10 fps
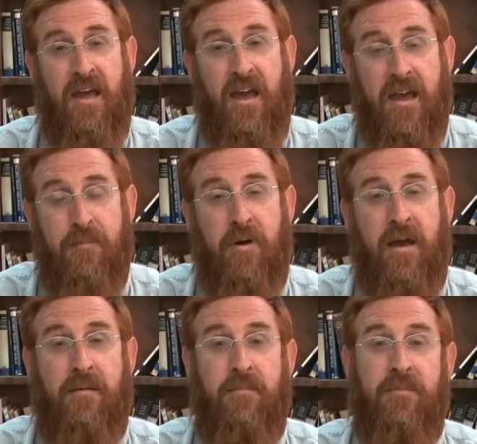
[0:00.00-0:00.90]

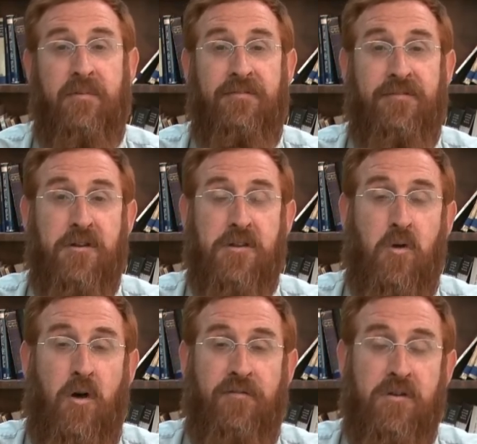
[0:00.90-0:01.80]
Abraham first
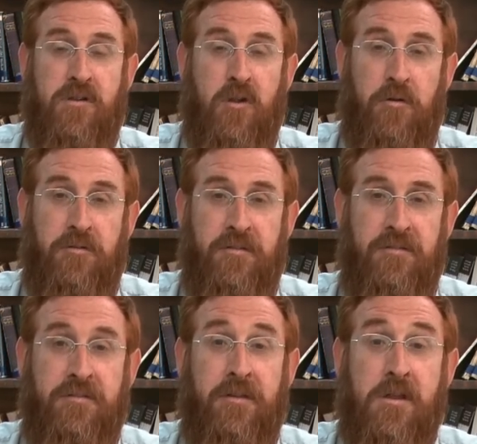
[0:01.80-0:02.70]
offers Lot
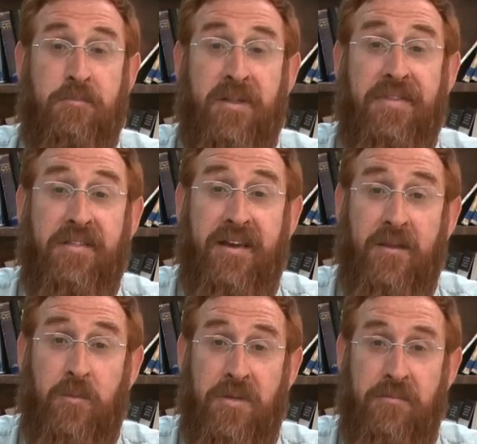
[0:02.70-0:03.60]
to split the
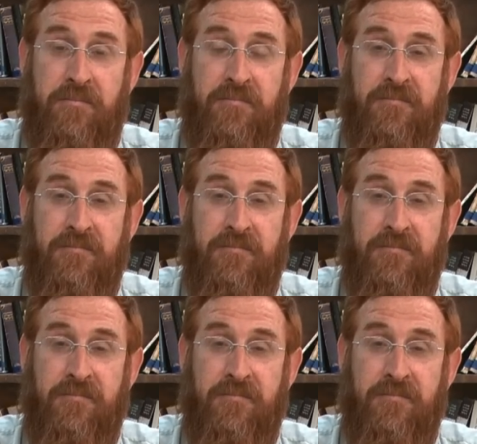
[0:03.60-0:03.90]
land with him.